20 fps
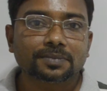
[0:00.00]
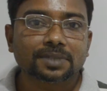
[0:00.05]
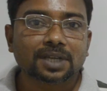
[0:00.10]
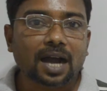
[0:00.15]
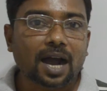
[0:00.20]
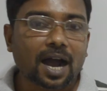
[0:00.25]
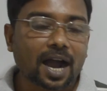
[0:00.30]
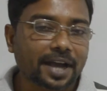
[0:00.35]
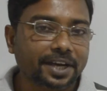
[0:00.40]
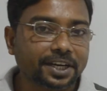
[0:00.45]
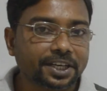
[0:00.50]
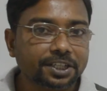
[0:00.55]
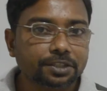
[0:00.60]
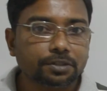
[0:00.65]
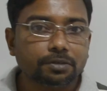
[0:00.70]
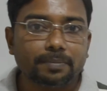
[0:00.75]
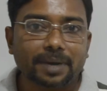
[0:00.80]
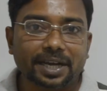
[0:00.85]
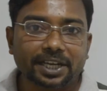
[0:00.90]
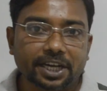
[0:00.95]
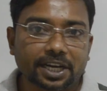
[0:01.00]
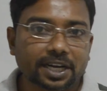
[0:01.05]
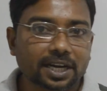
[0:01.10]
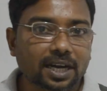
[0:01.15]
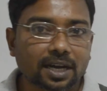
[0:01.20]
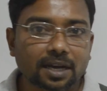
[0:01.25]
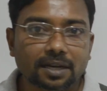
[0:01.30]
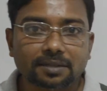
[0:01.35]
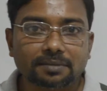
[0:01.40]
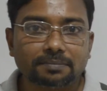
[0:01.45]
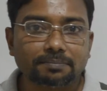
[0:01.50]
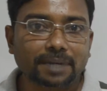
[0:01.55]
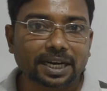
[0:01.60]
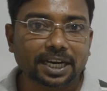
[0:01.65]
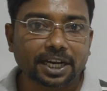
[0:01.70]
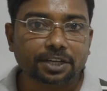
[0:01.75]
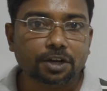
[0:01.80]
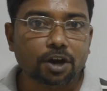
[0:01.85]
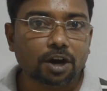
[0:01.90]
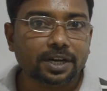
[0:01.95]
I need to buy a car, but
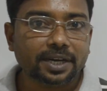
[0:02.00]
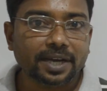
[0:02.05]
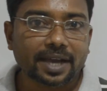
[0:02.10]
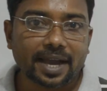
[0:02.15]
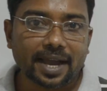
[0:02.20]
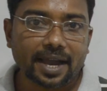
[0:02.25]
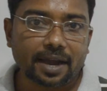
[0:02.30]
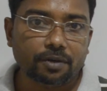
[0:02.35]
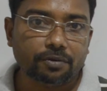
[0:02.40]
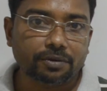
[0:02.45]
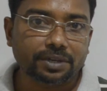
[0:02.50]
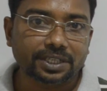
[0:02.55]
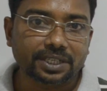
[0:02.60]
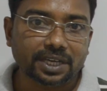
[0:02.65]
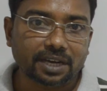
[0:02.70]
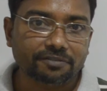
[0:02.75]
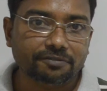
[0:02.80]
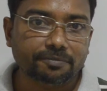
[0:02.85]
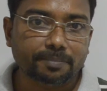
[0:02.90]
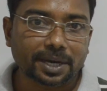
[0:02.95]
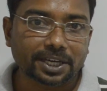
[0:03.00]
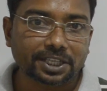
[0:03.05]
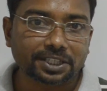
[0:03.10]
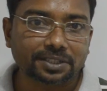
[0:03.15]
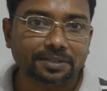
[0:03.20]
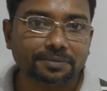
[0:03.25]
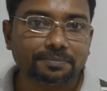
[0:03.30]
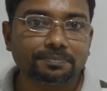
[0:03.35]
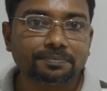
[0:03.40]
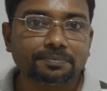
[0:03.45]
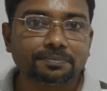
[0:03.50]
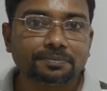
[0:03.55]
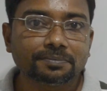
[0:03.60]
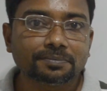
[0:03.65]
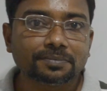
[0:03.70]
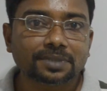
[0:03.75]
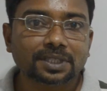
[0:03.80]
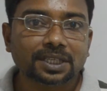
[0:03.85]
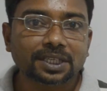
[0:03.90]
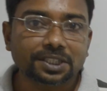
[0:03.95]
I don't have enough money.
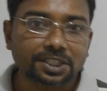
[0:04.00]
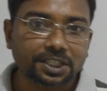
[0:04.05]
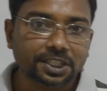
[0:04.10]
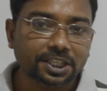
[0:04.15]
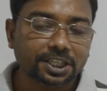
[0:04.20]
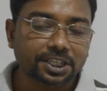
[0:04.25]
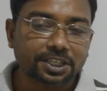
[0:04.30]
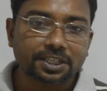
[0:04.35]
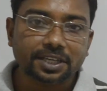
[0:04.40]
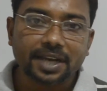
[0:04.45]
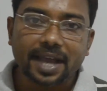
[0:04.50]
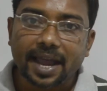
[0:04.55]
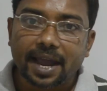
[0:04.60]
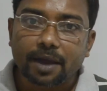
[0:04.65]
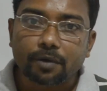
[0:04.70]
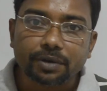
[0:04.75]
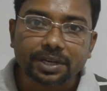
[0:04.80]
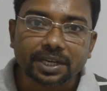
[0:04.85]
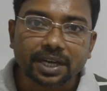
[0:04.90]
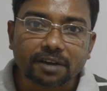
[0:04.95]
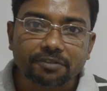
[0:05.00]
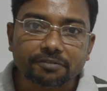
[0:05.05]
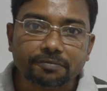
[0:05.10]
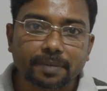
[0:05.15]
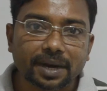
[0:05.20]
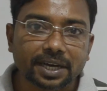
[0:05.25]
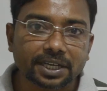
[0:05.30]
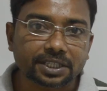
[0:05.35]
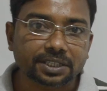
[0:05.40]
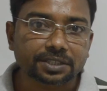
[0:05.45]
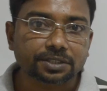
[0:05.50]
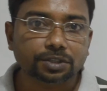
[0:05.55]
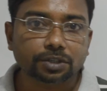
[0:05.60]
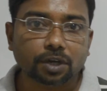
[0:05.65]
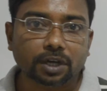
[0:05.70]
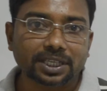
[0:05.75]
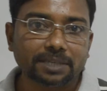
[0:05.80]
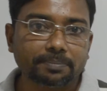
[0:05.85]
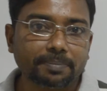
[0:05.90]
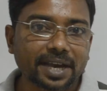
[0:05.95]
He didn't have enough money, so
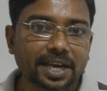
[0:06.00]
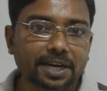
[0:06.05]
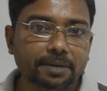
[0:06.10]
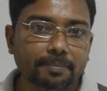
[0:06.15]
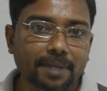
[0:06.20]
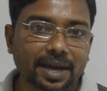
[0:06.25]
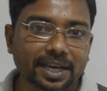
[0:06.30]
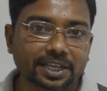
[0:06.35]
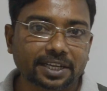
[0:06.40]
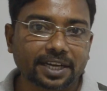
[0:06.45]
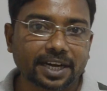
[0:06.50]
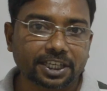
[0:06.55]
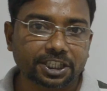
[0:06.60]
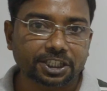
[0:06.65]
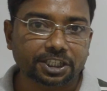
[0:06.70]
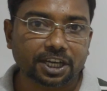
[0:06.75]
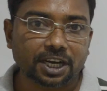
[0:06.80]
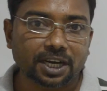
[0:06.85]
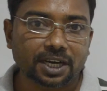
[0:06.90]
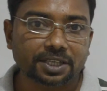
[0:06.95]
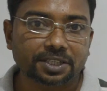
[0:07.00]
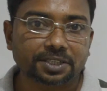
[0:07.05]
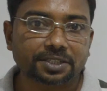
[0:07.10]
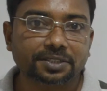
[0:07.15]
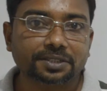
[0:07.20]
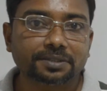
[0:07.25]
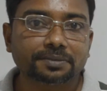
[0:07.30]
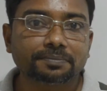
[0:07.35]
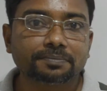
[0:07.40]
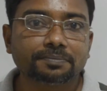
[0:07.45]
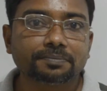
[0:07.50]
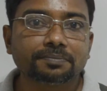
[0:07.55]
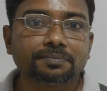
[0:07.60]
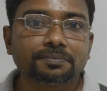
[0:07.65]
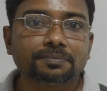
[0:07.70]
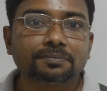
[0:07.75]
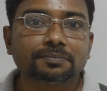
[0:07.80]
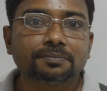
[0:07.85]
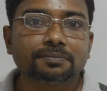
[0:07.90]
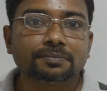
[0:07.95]
he paid by credit card.
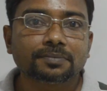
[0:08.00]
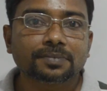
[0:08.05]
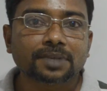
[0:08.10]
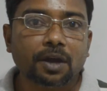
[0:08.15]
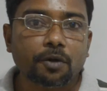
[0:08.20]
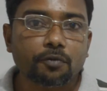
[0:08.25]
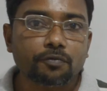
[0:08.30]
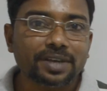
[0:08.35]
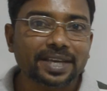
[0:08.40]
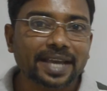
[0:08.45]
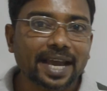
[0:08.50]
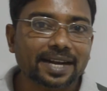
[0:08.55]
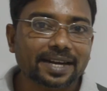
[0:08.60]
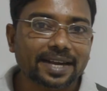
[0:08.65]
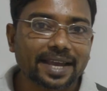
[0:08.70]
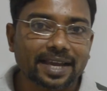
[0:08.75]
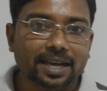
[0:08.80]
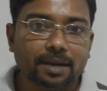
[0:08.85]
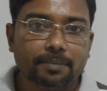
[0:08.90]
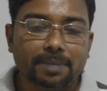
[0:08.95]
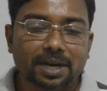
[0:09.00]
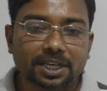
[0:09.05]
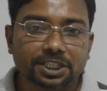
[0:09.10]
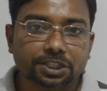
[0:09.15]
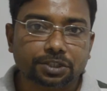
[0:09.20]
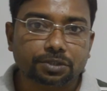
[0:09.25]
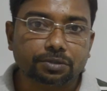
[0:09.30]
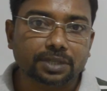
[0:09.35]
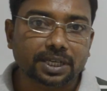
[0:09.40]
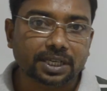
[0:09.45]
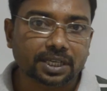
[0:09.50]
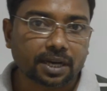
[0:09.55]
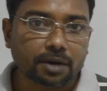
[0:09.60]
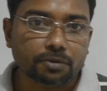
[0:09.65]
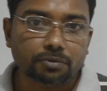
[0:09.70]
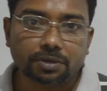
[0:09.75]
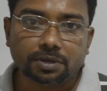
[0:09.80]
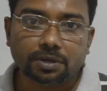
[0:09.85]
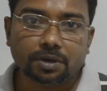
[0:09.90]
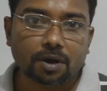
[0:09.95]
We can take a bus to the
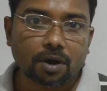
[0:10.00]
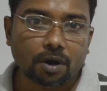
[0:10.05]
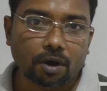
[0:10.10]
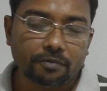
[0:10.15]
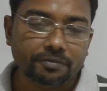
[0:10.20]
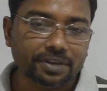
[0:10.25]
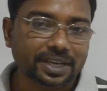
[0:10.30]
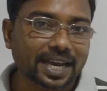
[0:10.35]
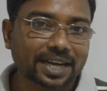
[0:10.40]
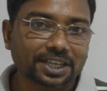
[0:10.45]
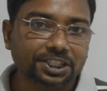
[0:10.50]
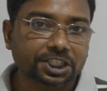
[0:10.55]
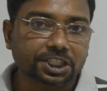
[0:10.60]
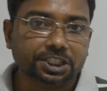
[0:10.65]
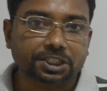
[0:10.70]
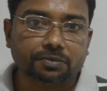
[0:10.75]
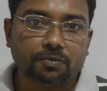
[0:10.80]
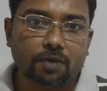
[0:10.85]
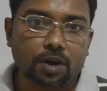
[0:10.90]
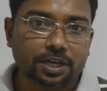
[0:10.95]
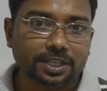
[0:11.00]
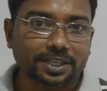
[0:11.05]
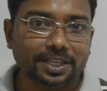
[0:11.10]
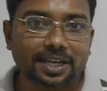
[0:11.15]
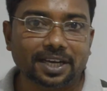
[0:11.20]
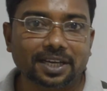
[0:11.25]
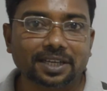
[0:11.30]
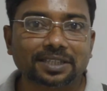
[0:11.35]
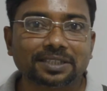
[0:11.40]
town, or we can just walk there.